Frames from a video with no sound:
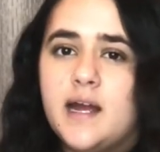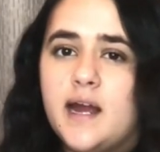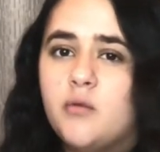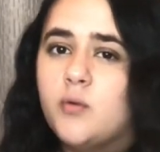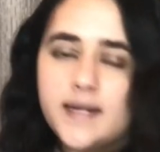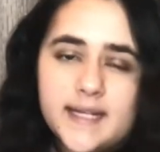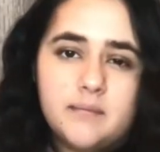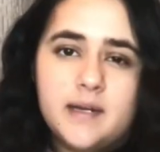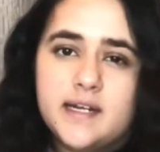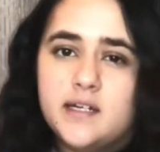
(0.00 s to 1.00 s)
I
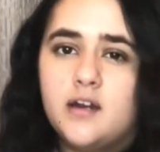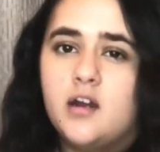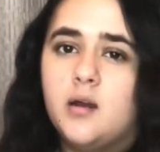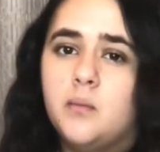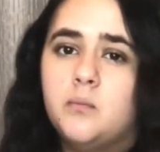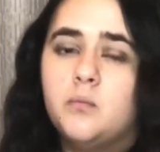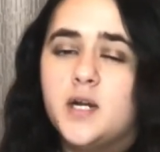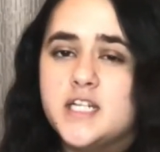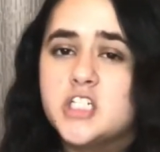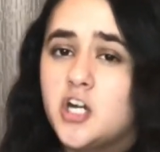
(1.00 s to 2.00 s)
wasn't making it up,
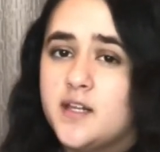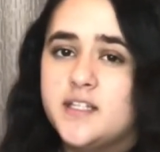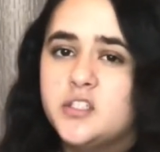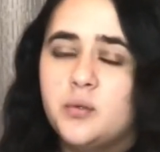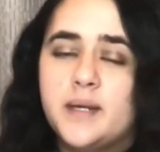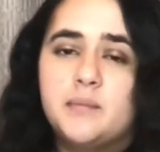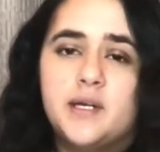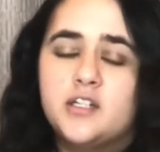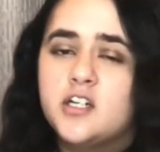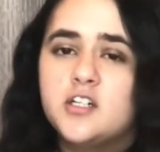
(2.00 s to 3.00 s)
what Charlotte told me
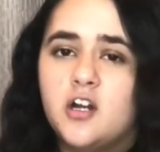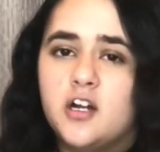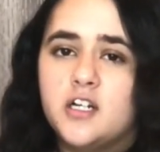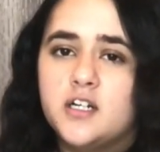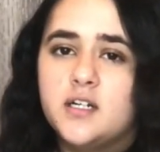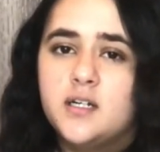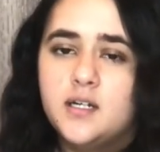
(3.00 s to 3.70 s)
about your daughter.